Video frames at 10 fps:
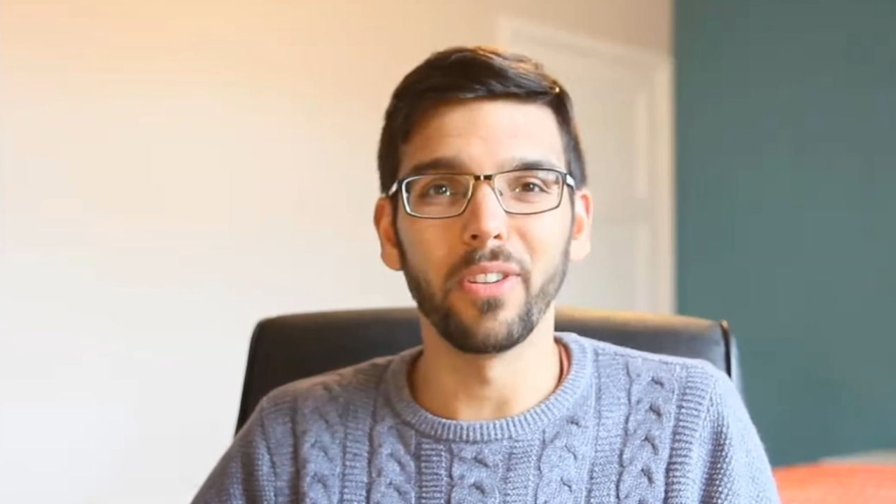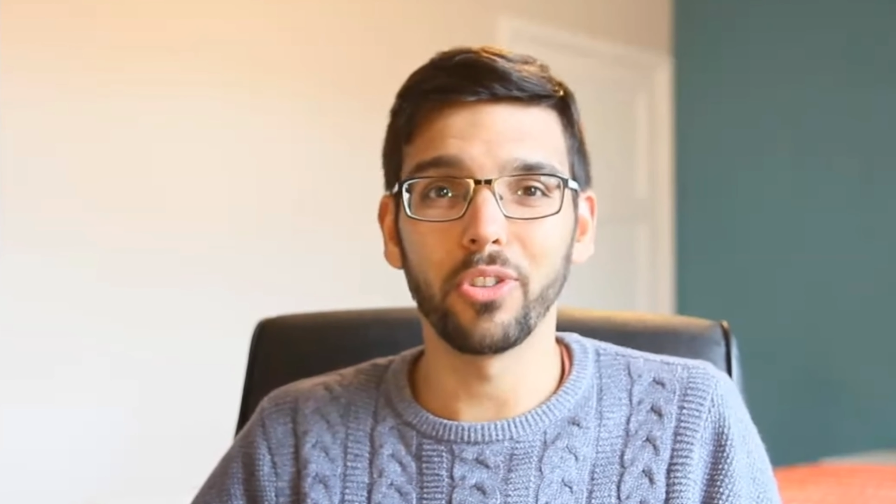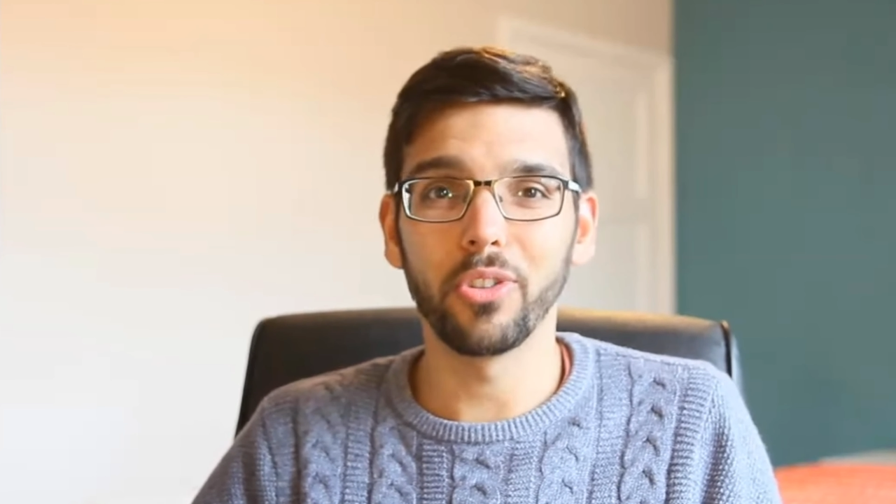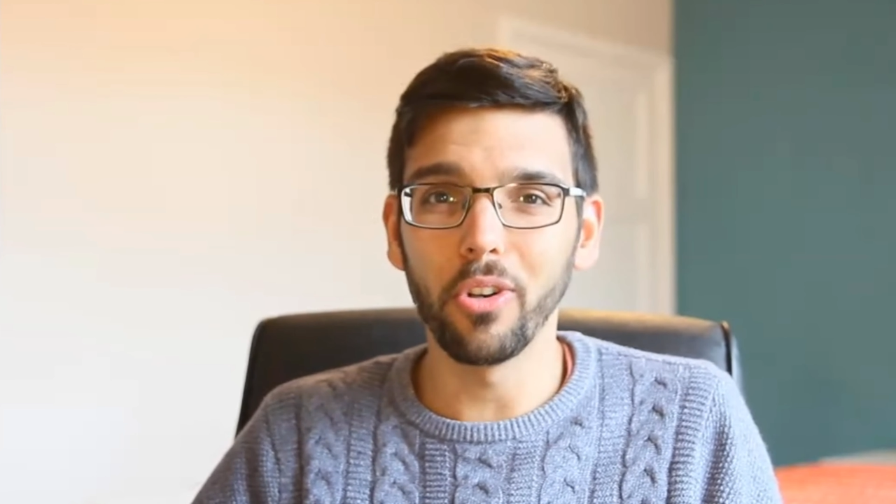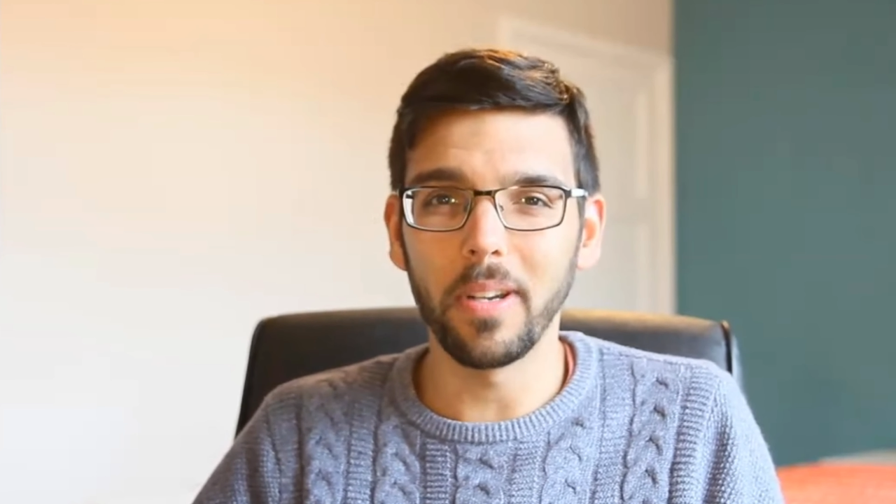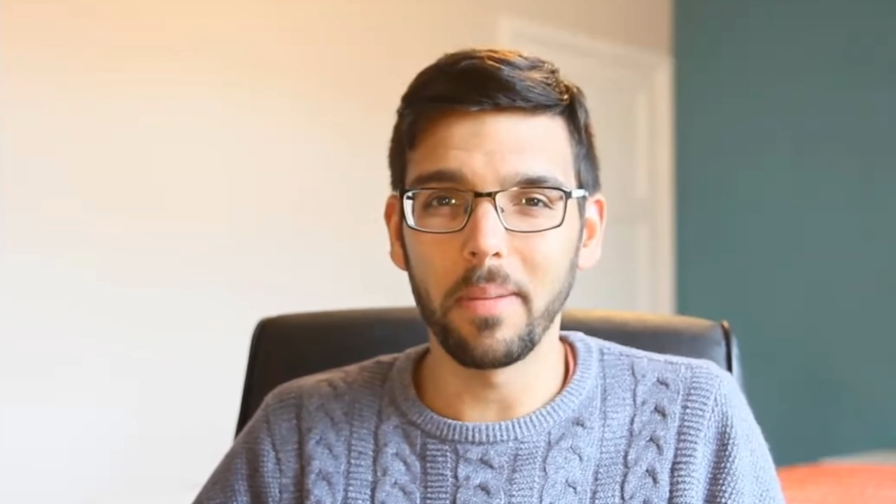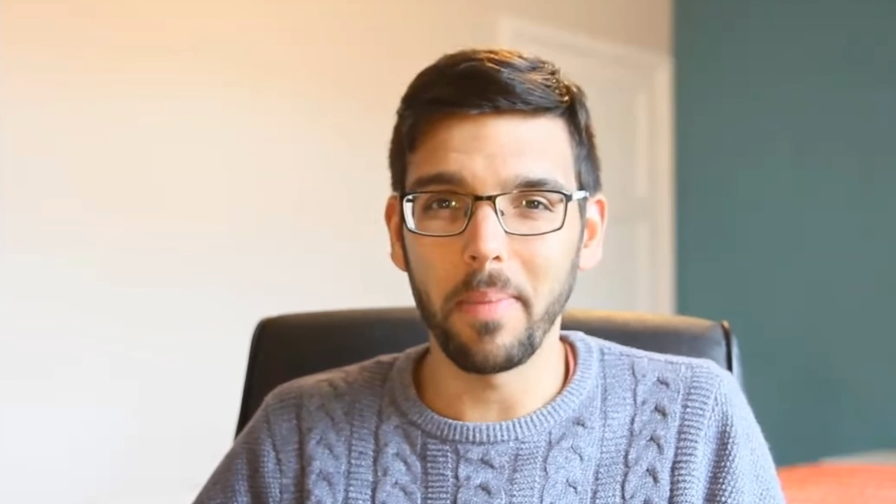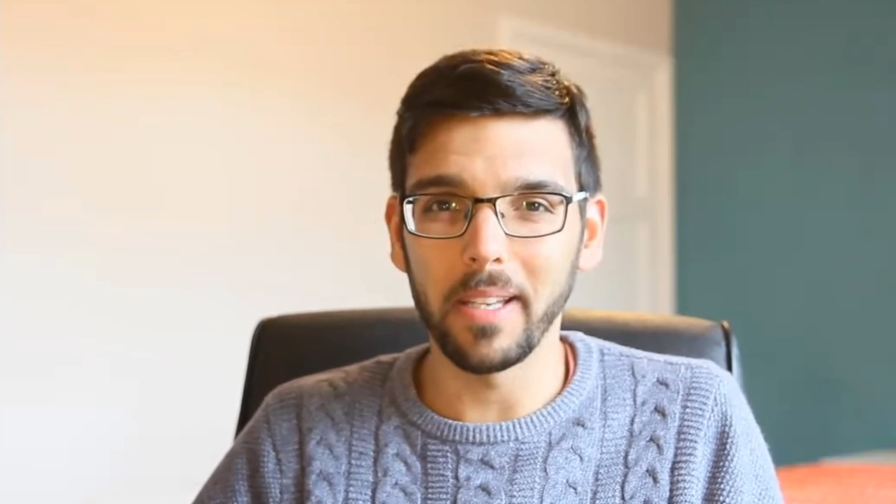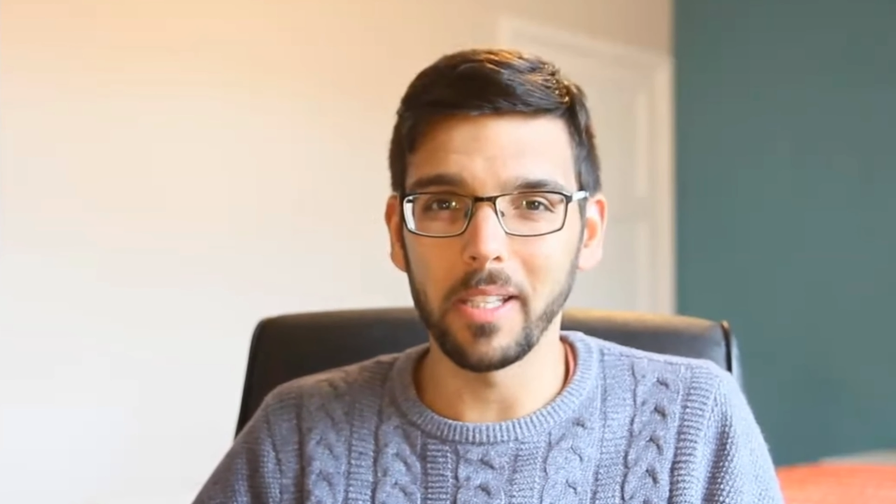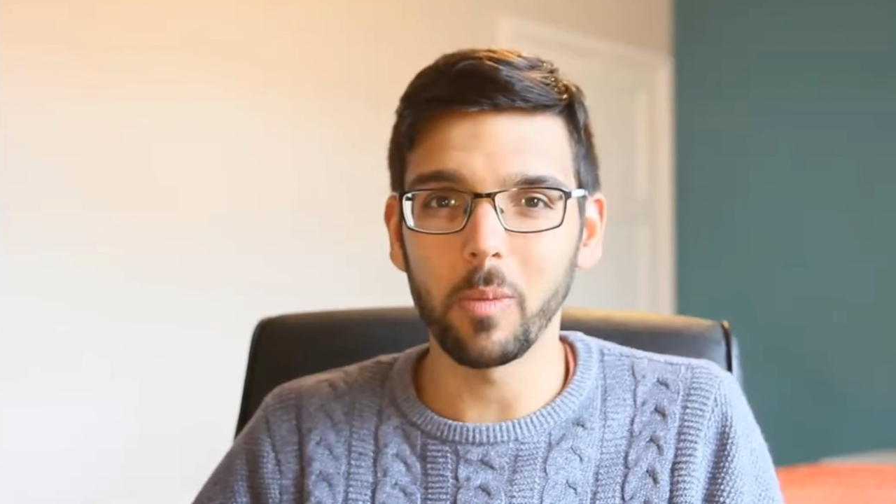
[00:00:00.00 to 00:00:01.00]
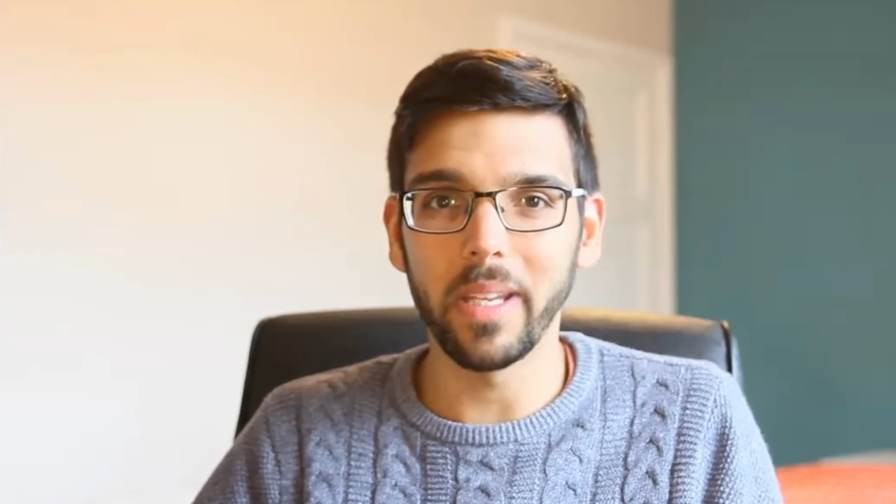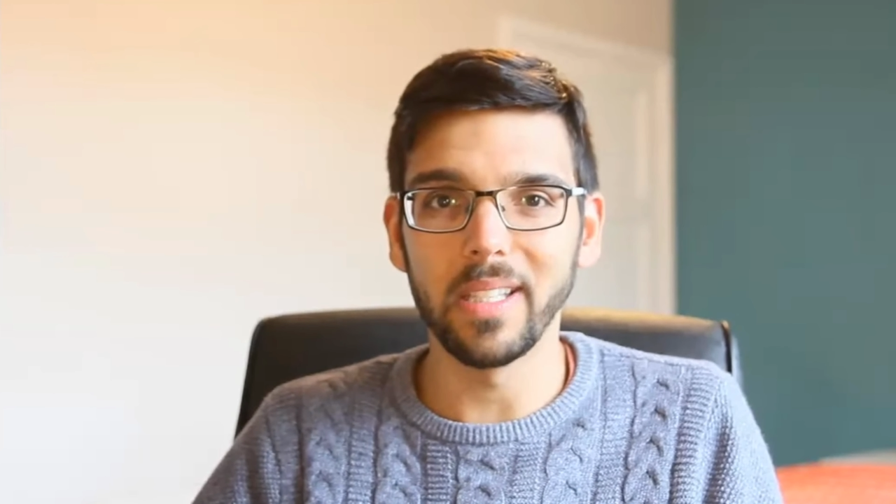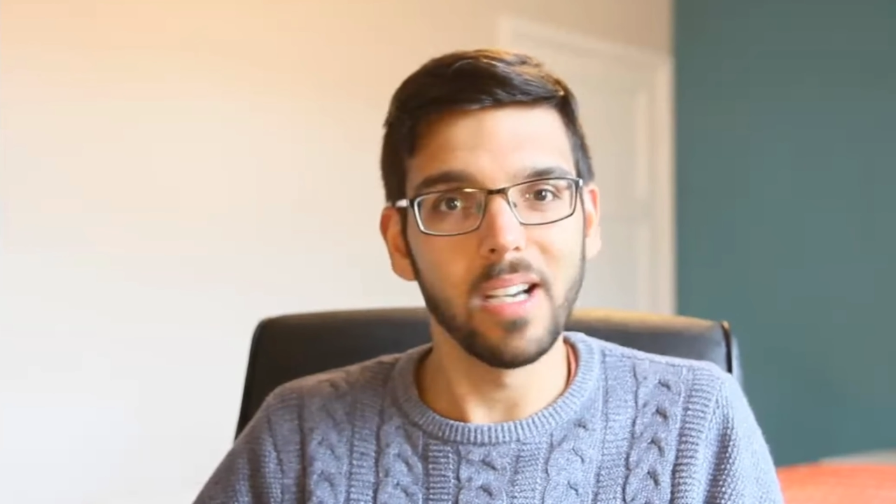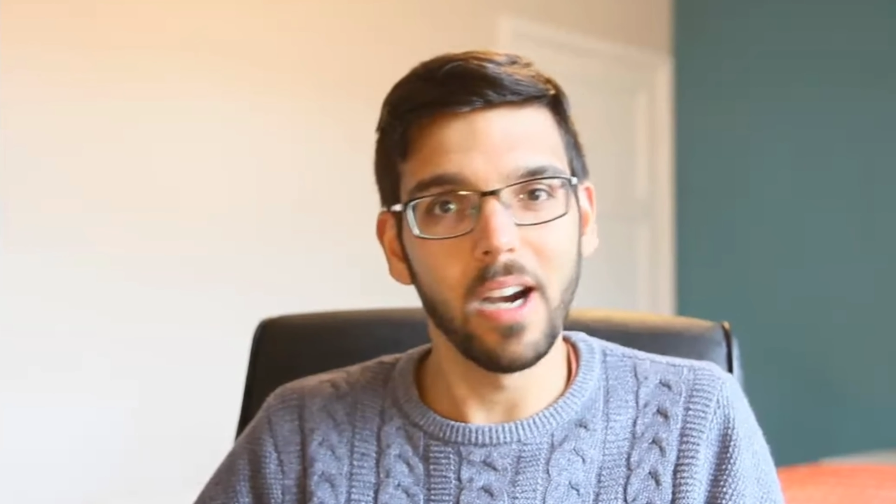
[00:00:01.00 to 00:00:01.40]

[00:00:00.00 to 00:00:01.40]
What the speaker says: sure, it might speed it